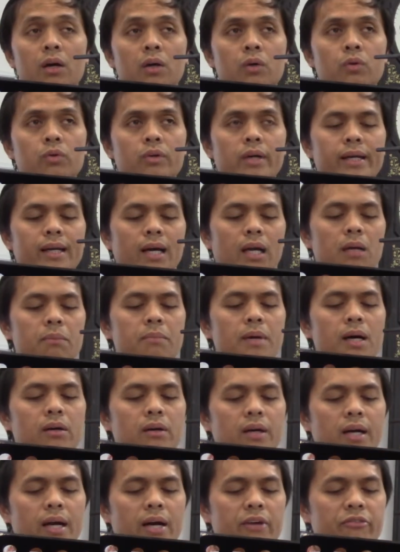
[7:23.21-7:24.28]
Quran
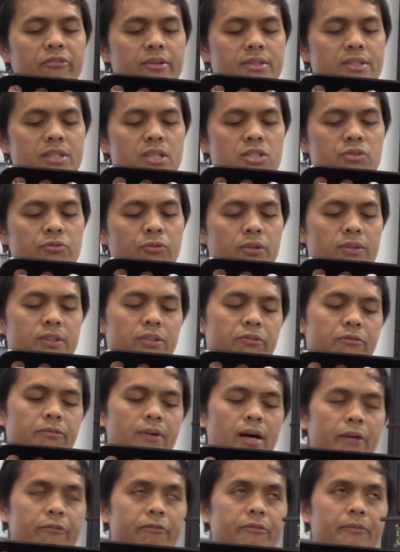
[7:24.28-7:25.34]
Al-Baqarah, verses
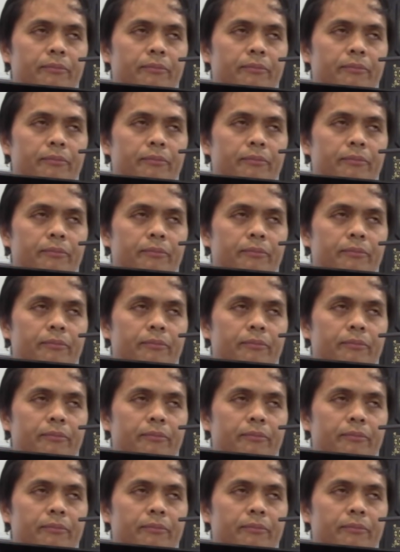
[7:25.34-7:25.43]
45.